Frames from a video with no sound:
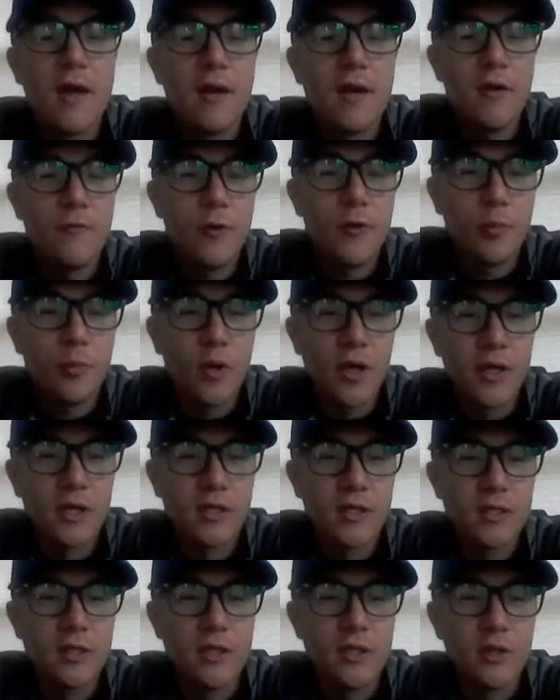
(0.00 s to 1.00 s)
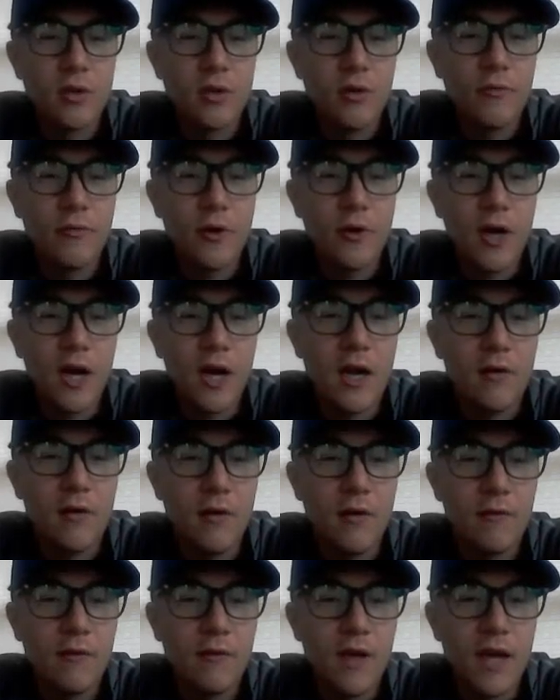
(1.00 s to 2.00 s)
If you plug in a 0 for
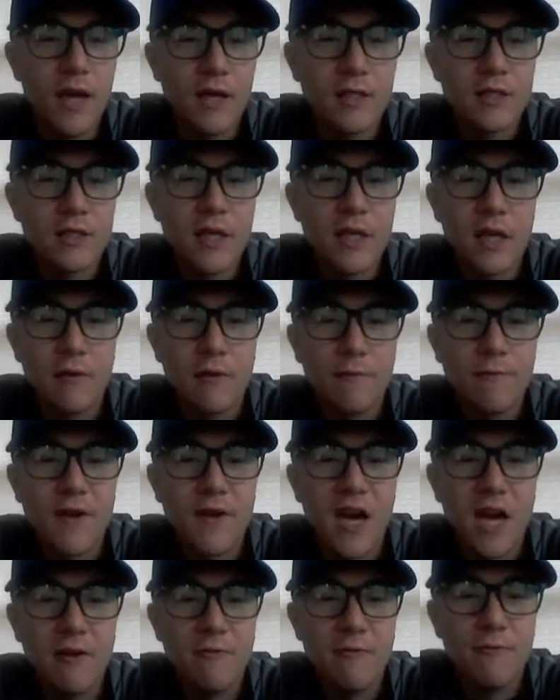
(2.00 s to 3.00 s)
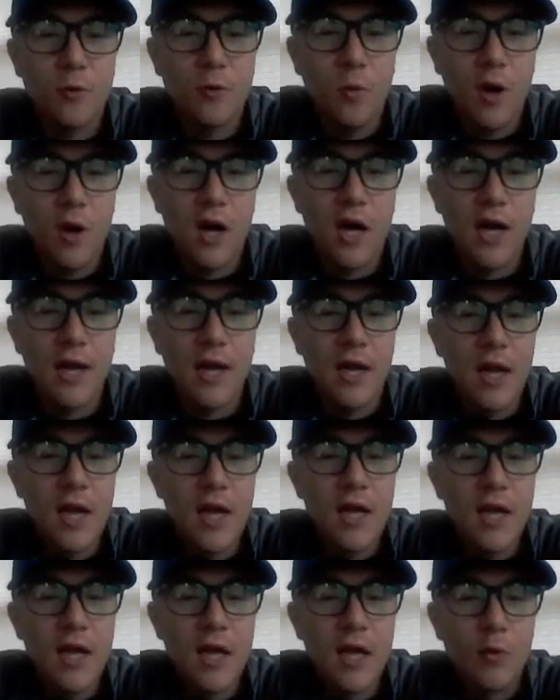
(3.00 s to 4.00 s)
x and a 5 for y,
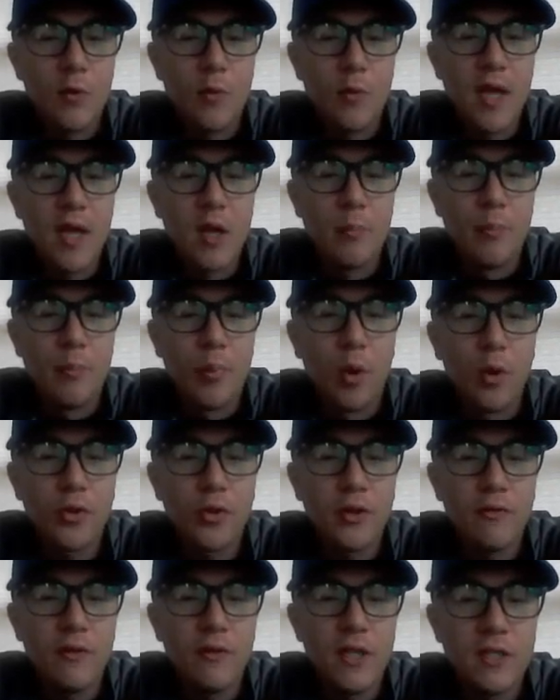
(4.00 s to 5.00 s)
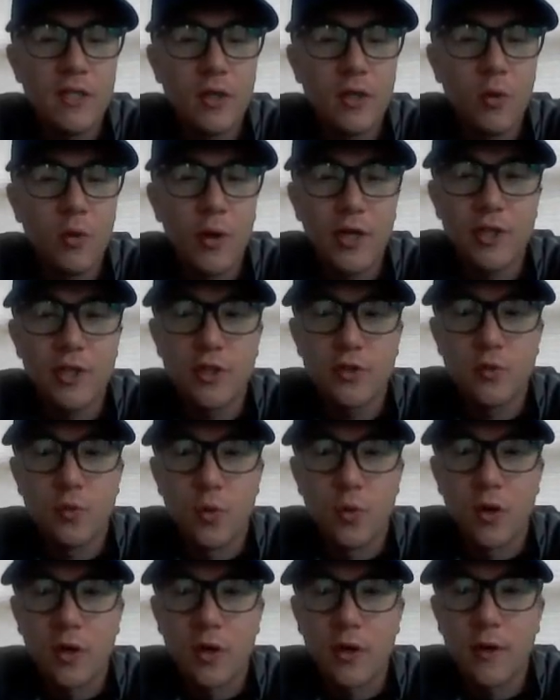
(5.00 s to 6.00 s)
it will make both of these equations
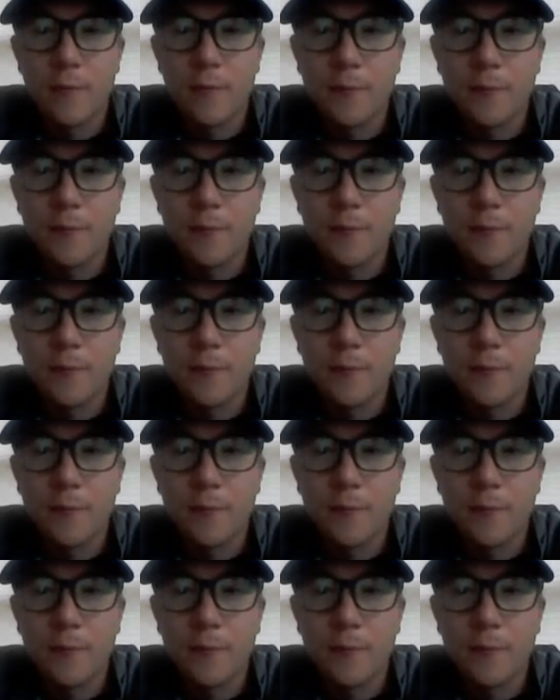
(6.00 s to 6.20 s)
work.